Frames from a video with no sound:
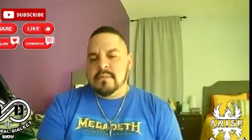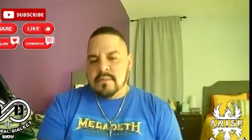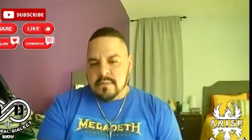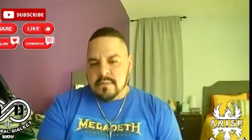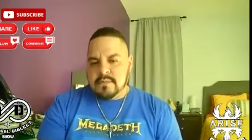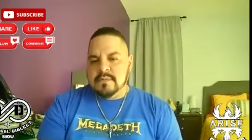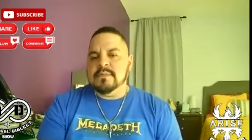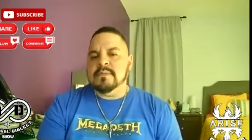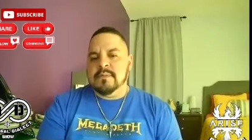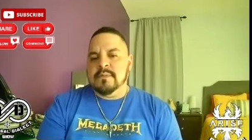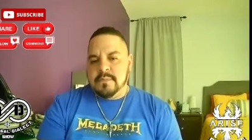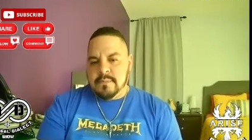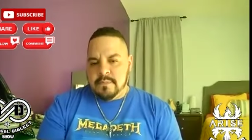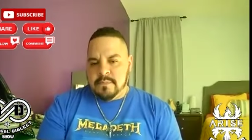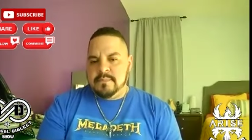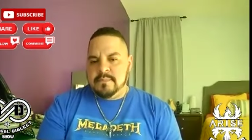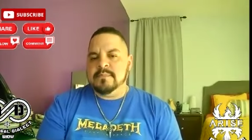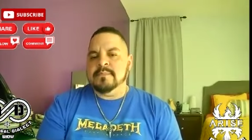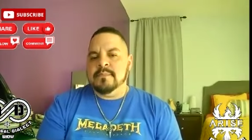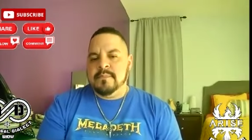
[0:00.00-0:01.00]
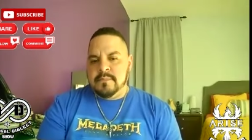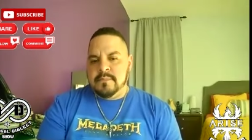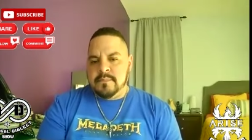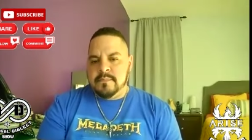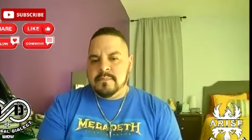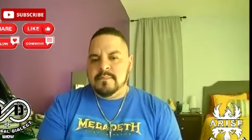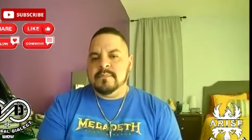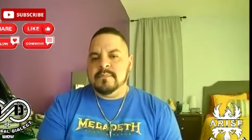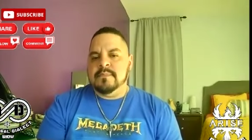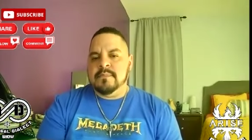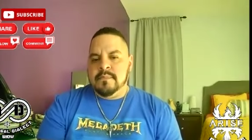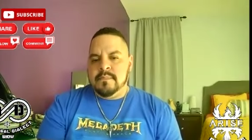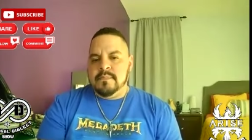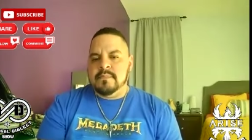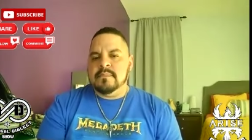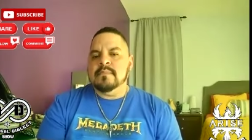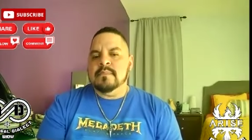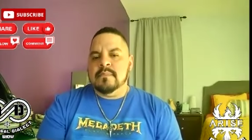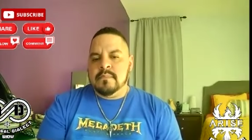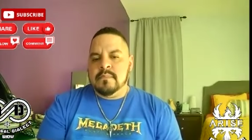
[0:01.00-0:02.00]
So I wanted to lead with less ego
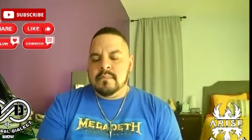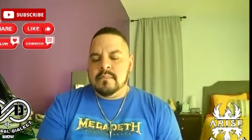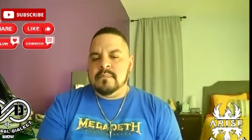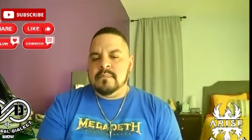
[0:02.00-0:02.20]
and more